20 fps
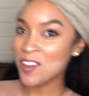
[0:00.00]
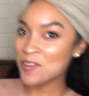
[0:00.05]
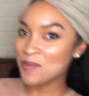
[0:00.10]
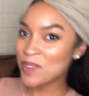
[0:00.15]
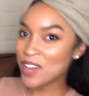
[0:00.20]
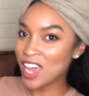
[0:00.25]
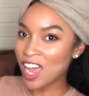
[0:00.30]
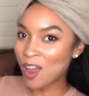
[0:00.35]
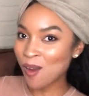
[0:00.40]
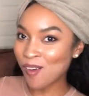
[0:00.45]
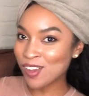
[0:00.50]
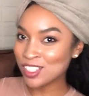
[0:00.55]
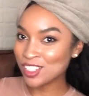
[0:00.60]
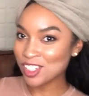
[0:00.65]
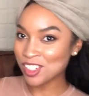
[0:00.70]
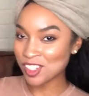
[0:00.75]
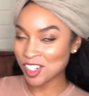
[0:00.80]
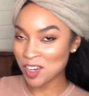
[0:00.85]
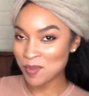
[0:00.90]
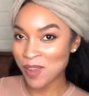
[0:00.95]
but I
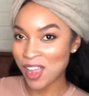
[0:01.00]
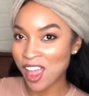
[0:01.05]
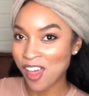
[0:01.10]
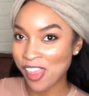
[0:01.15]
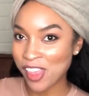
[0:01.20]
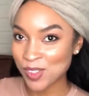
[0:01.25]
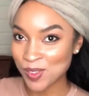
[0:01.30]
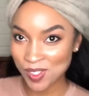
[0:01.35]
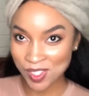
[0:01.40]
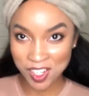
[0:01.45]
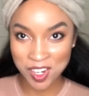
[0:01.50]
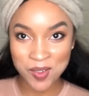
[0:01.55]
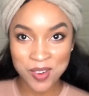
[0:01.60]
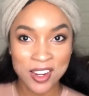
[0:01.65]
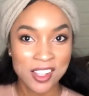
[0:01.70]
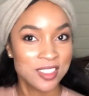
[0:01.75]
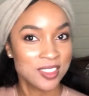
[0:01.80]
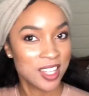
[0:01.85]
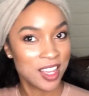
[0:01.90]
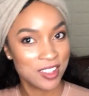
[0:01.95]
wasn't sure about how this was gonna
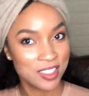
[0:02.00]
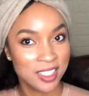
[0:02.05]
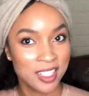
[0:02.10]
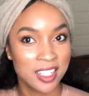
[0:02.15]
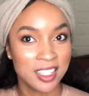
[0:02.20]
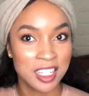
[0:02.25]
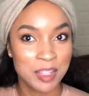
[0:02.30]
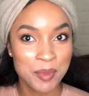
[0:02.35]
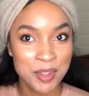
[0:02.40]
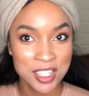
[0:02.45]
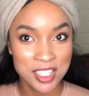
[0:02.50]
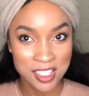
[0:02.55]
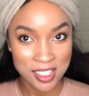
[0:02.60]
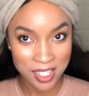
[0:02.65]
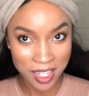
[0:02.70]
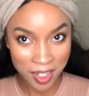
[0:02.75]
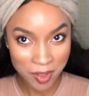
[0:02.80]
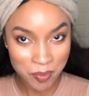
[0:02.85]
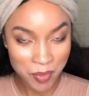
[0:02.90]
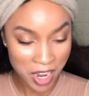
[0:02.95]
work, so I was like, let me just
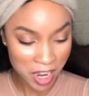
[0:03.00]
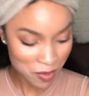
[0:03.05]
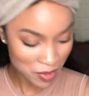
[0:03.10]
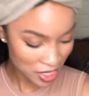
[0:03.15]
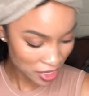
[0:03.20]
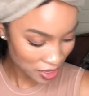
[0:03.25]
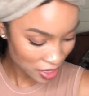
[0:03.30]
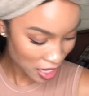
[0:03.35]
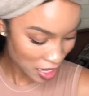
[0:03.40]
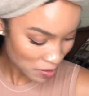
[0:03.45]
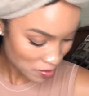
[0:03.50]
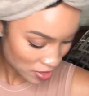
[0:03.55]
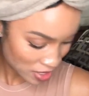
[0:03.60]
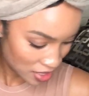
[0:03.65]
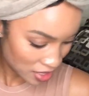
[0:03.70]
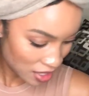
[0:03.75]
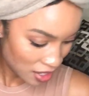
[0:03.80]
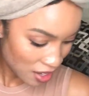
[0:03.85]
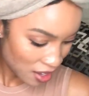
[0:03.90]
take baby steps.